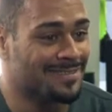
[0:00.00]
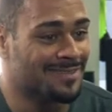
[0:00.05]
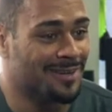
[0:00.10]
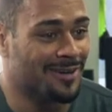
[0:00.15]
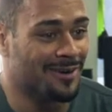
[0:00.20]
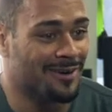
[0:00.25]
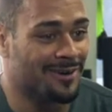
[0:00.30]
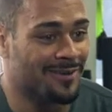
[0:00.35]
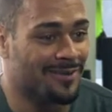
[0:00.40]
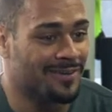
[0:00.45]

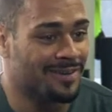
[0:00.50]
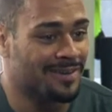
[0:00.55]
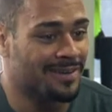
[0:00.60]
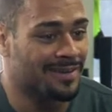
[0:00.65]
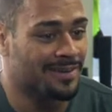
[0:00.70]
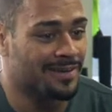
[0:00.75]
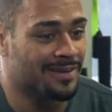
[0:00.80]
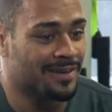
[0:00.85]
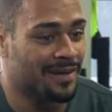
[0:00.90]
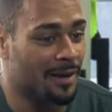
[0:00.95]
So
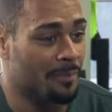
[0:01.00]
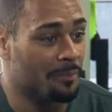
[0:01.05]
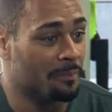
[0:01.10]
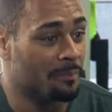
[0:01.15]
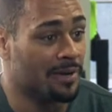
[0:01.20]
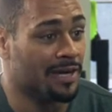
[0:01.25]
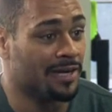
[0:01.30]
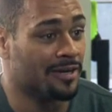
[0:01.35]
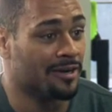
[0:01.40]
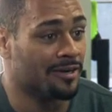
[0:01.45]
I'm
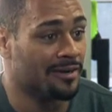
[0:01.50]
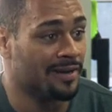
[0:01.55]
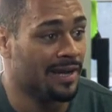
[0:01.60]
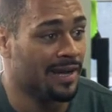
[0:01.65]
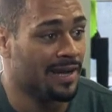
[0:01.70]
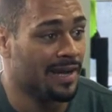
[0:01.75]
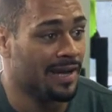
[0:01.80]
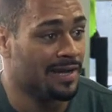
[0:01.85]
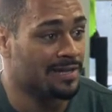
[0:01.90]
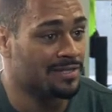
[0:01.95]
big on
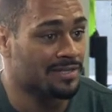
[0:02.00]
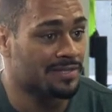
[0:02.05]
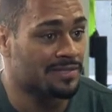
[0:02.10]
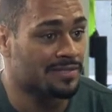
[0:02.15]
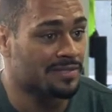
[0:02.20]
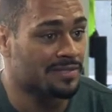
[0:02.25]
that.